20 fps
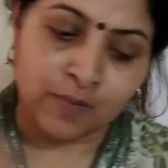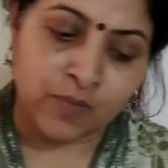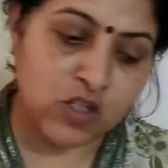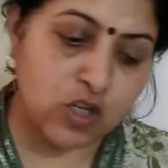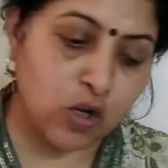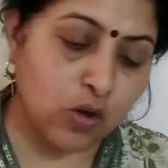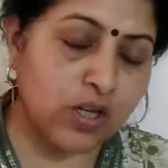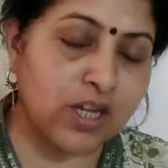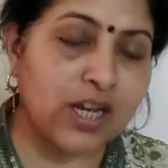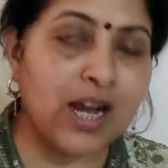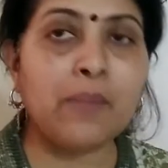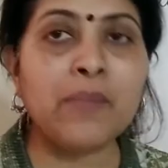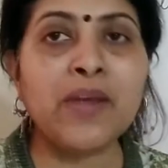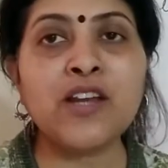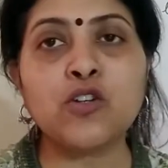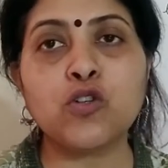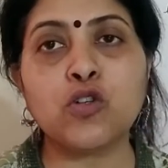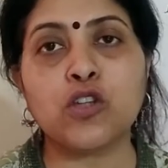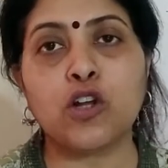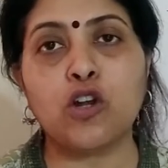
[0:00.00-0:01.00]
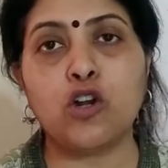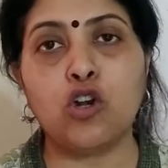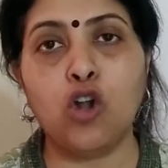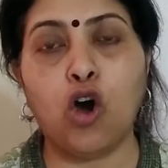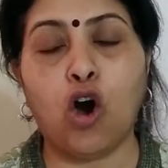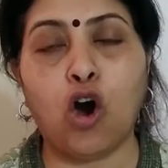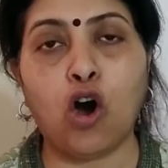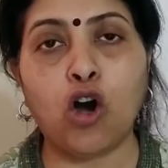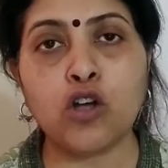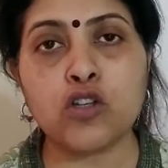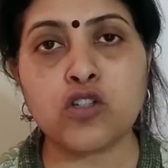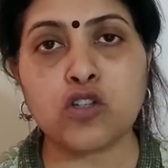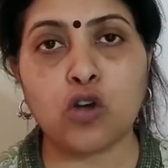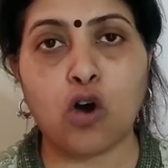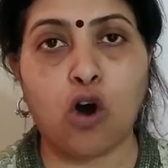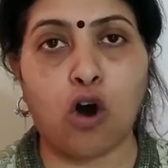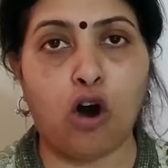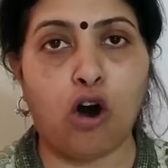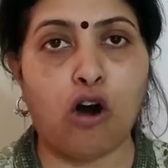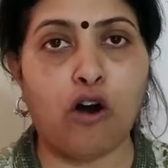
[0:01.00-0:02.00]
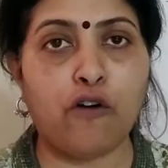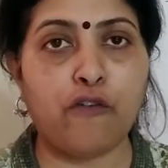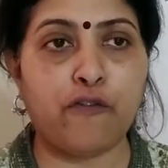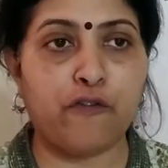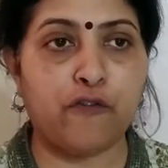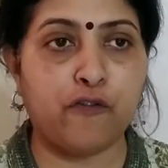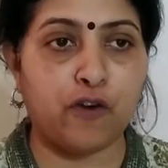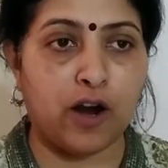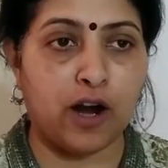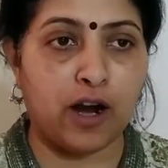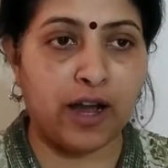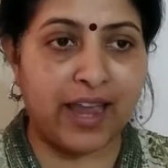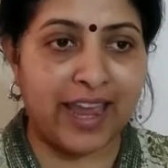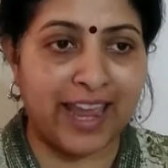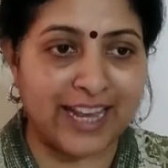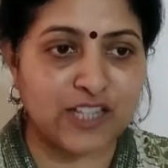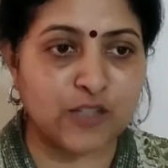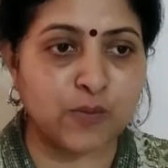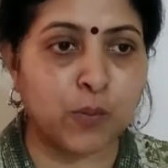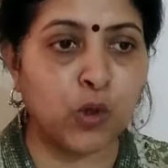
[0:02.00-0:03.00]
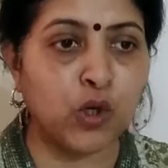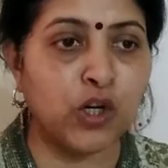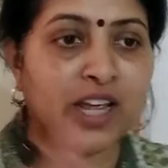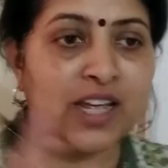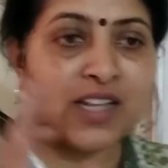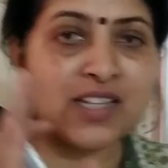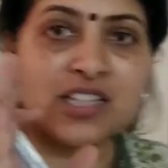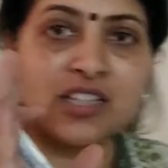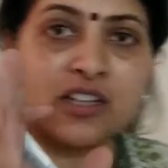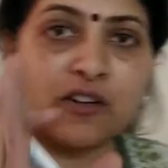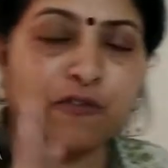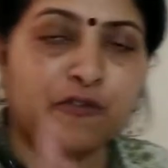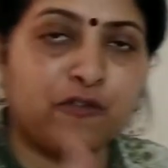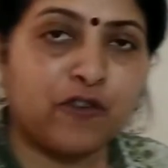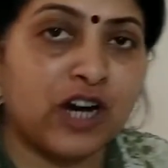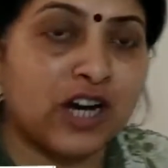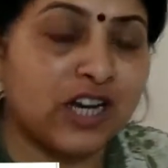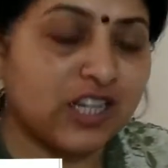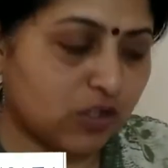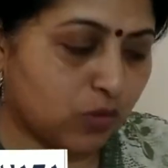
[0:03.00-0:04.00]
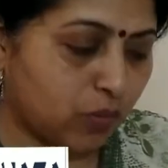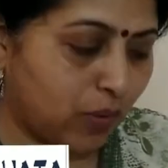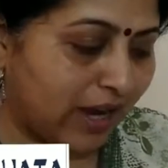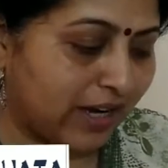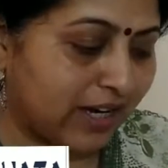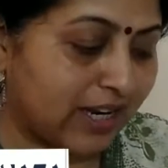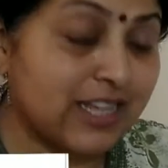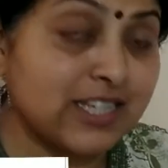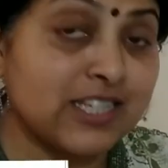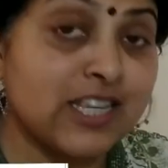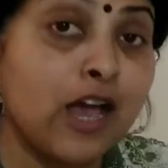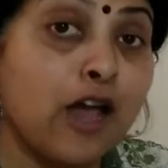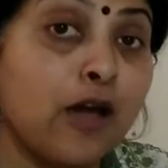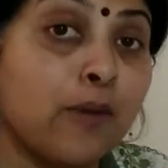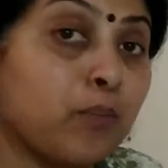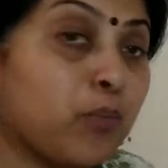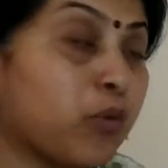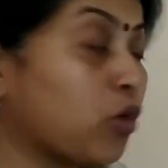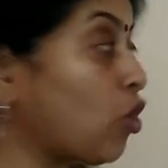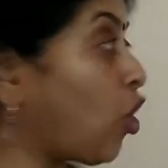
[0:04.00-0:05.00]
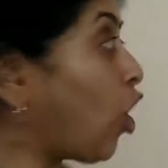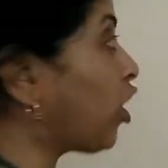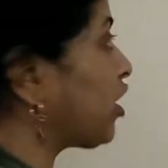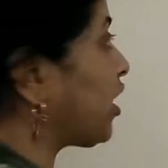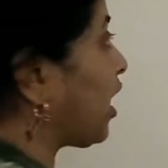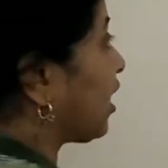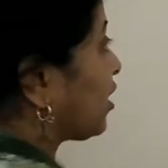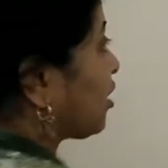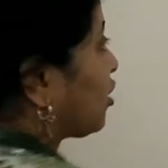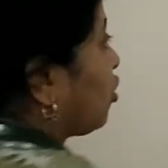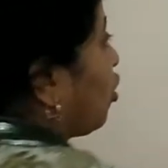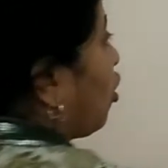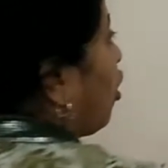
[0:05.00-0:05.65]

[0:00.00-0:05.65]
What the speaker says: So coming to the laws of exponents, the first one is product